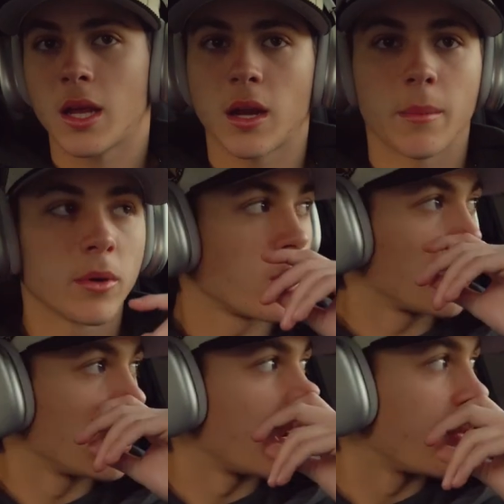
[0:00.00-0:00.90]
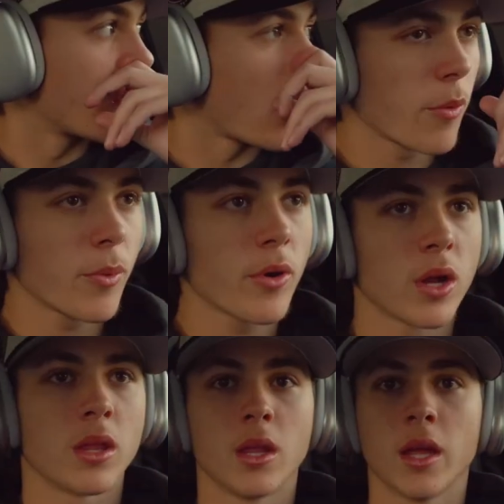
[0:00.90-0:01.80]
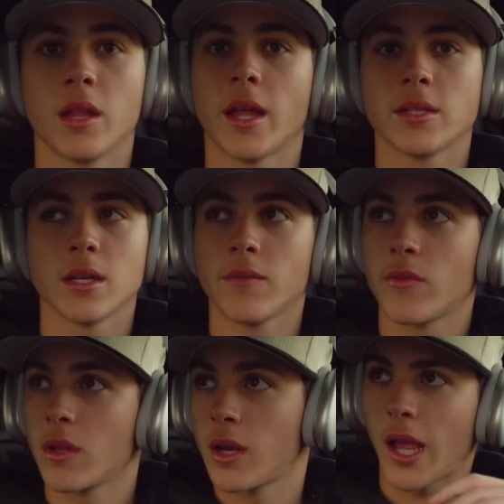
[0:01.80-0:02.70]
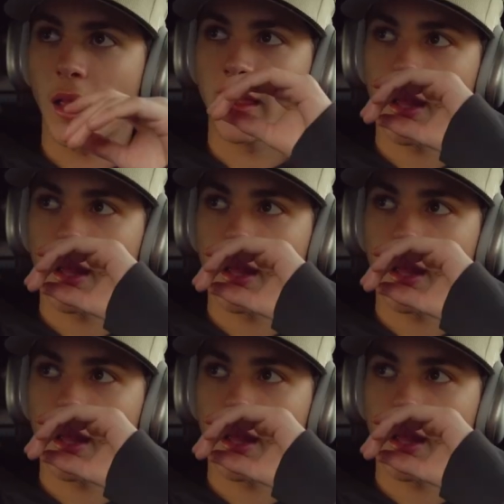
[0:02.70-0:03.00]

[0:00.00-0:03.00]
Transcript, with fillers: then I'm gonna go to dinner with Harper, and then that's it for the day,